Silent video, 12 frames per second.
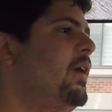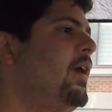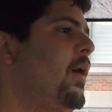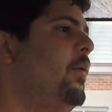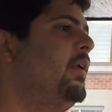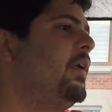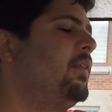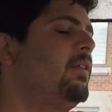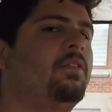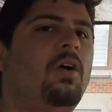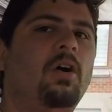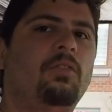I want to get this
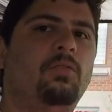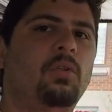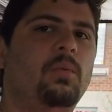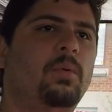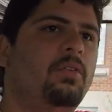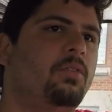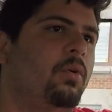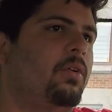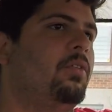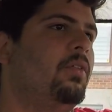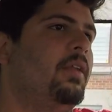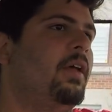car fully restored.
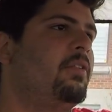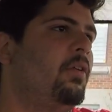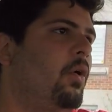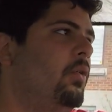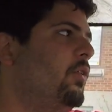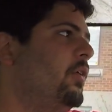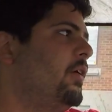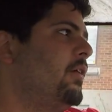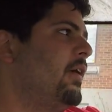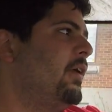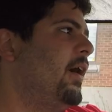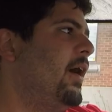So the next owner, because
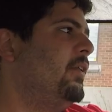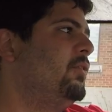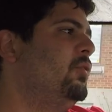I